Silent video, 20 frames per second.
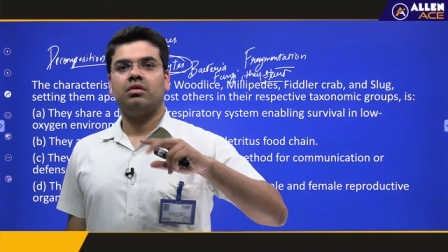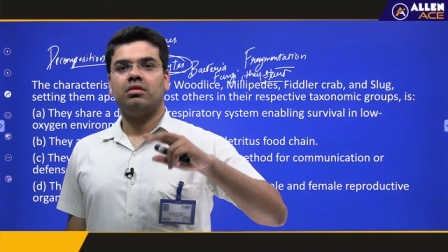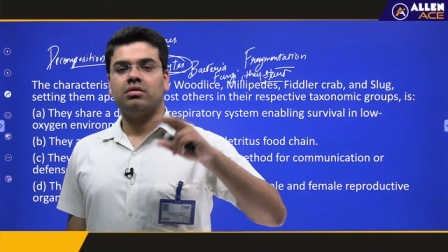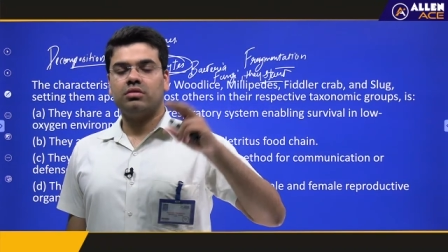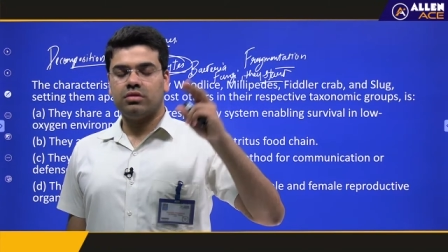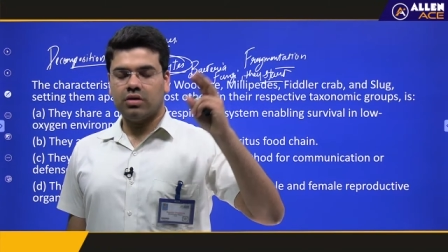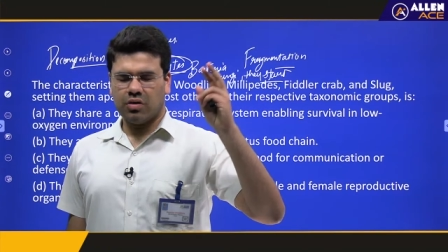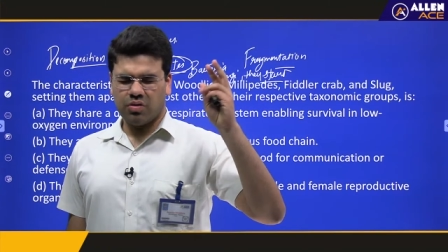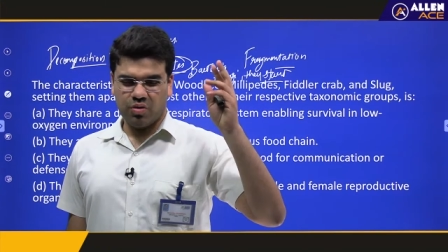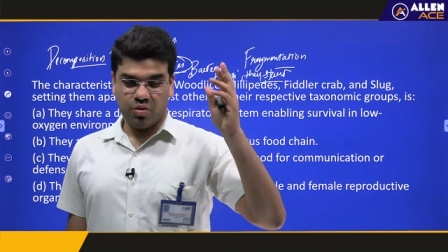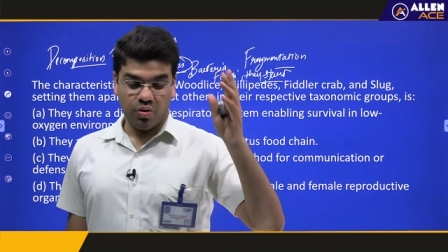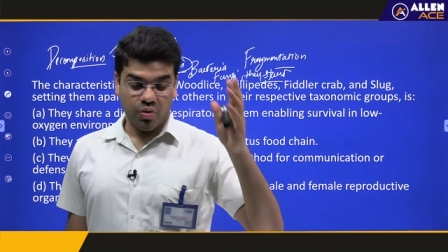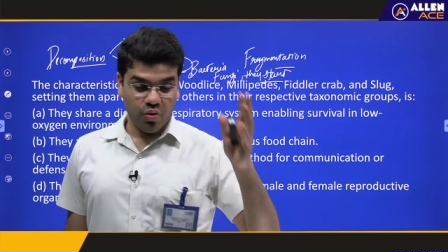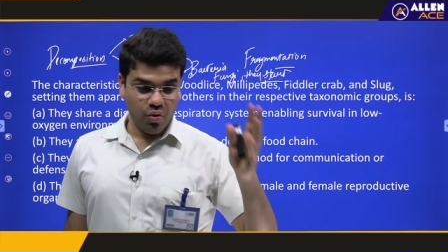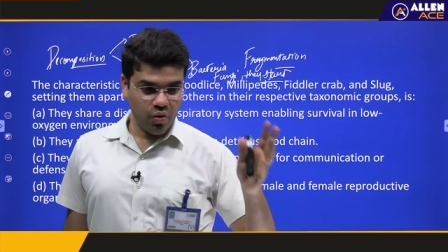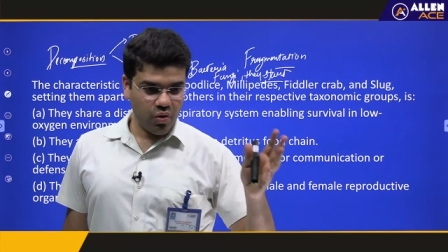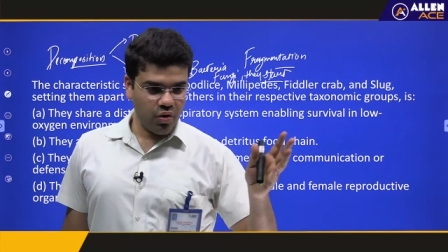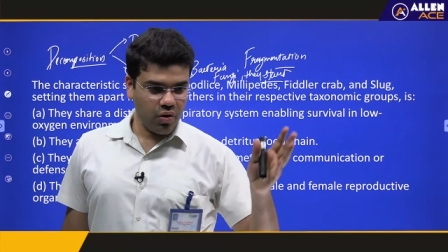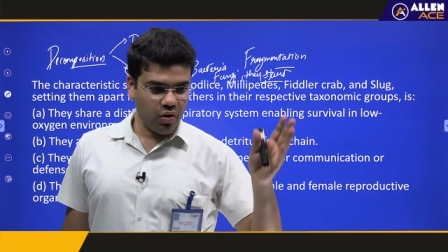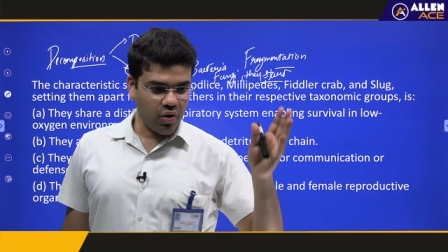the
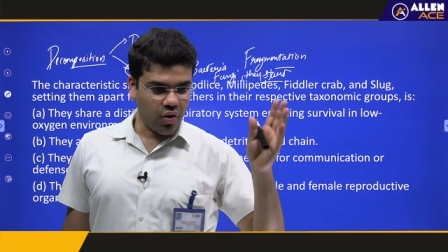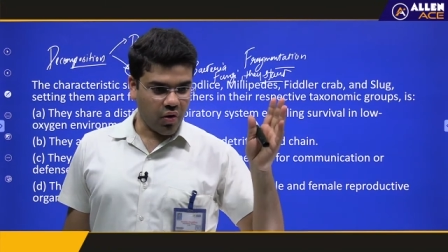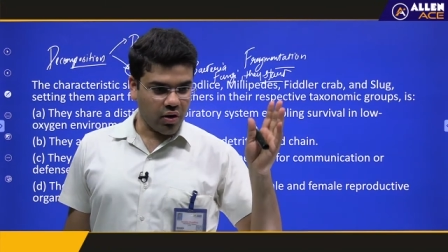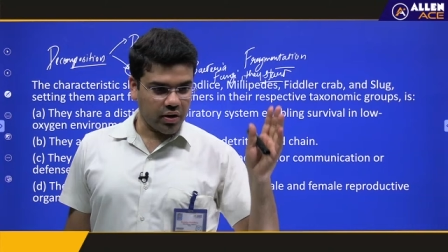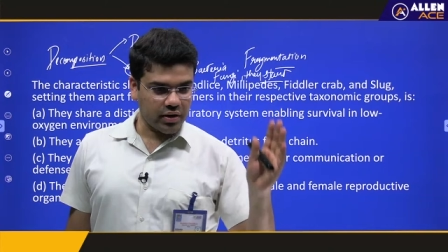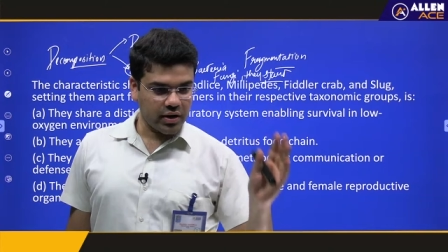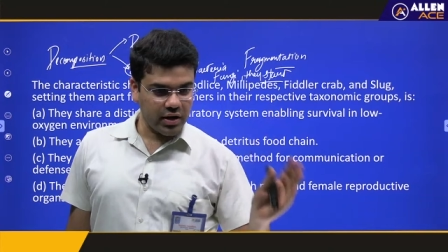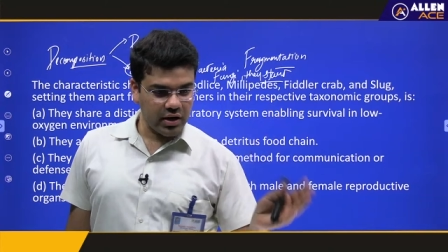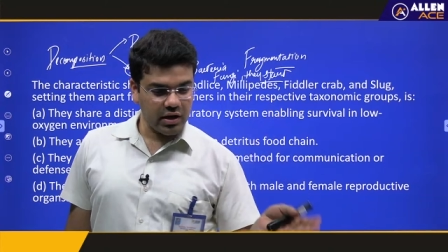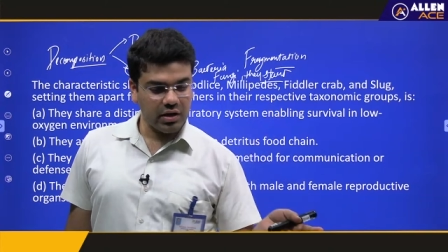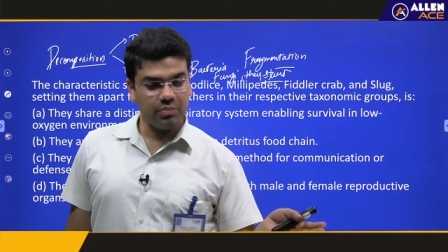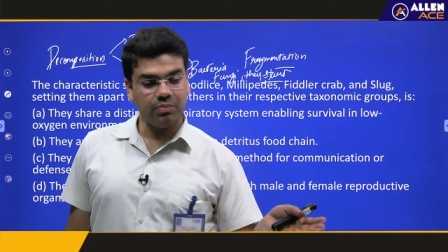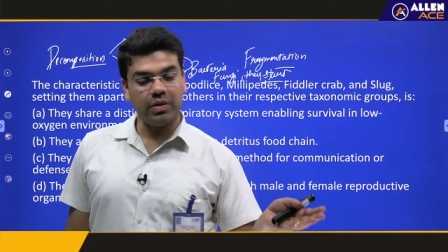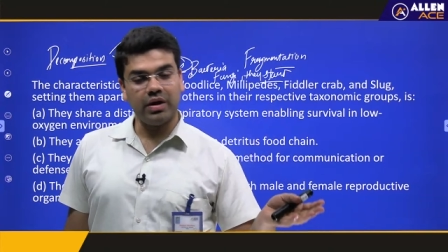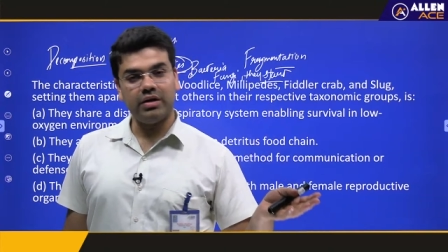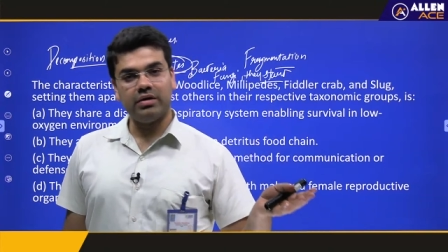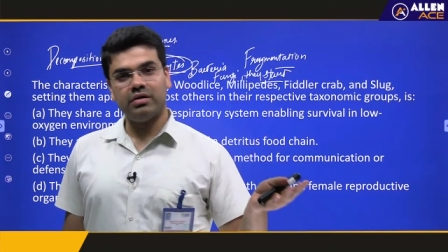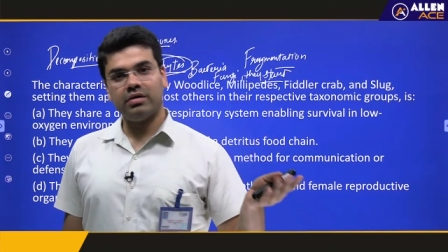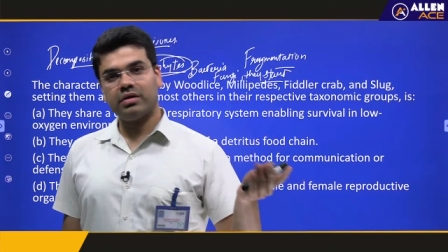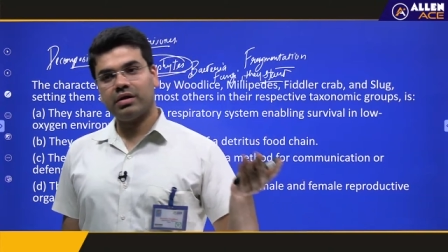whole organic
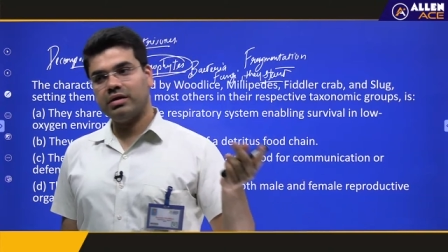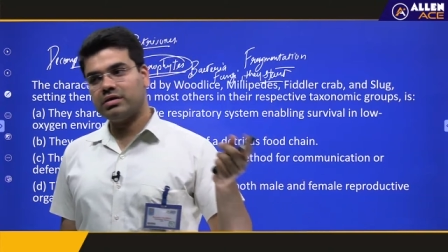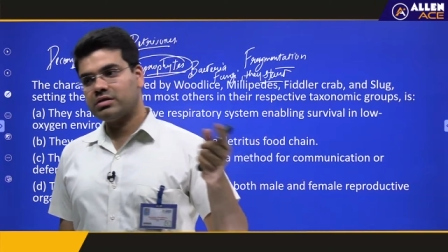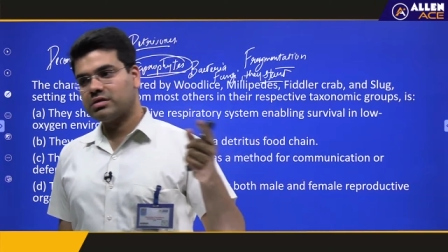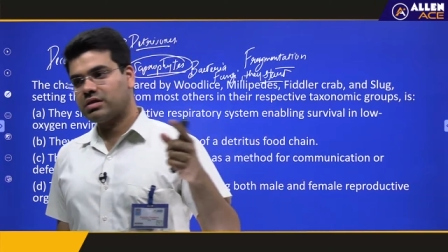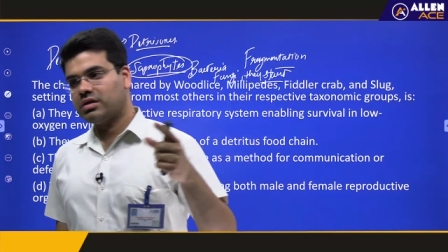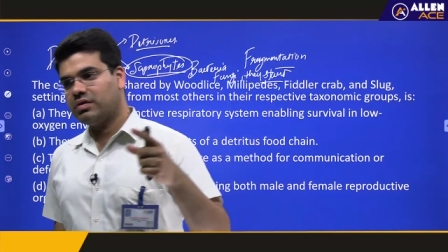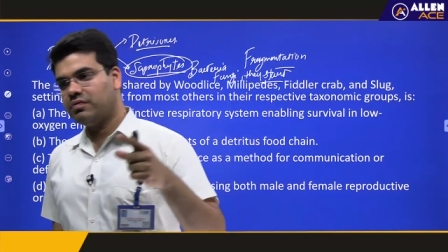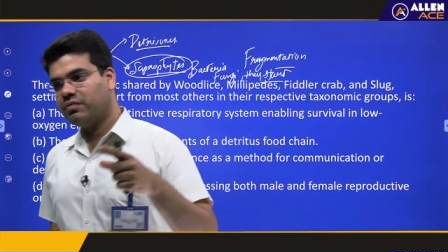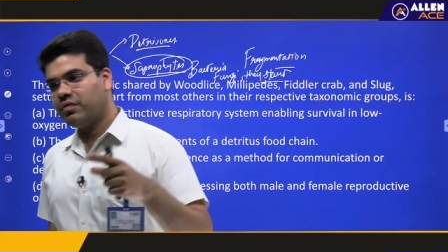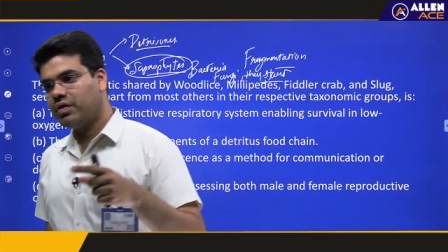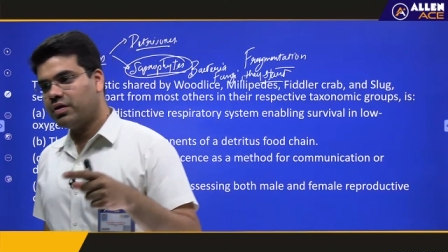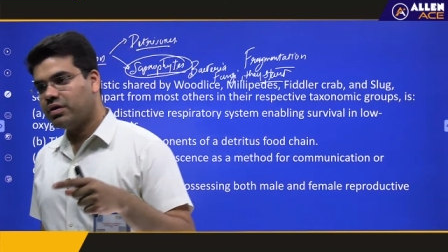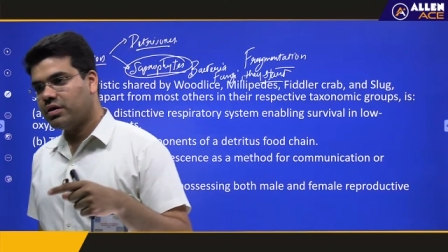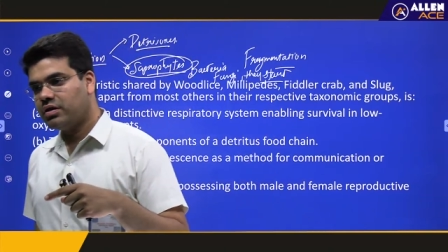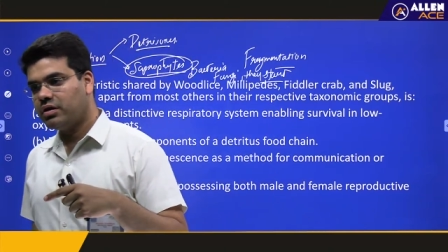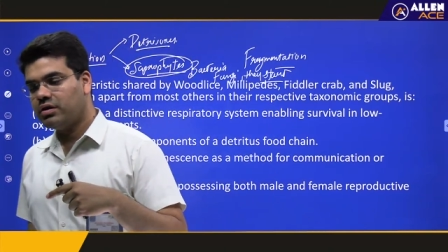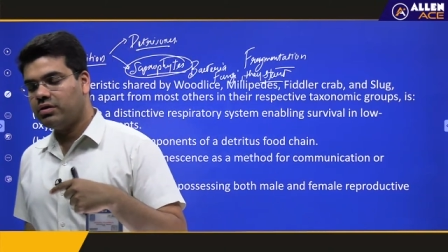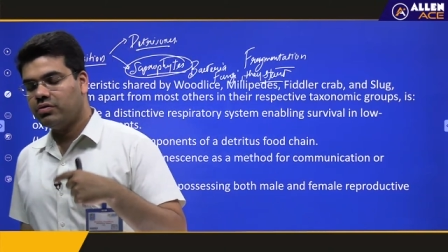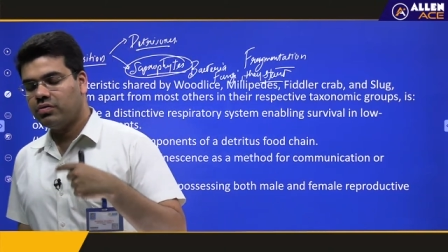matter gets
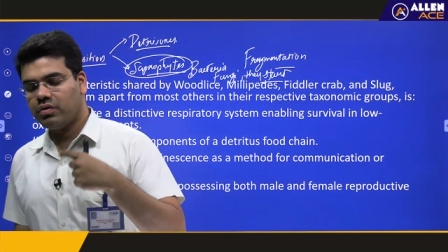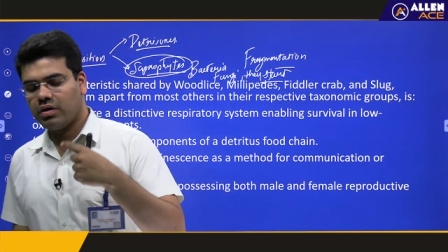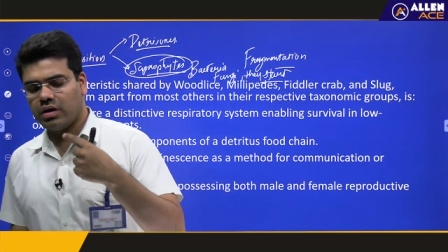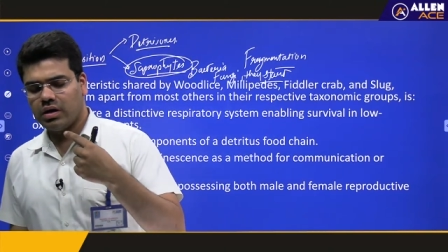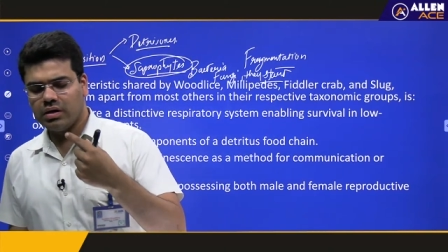converted into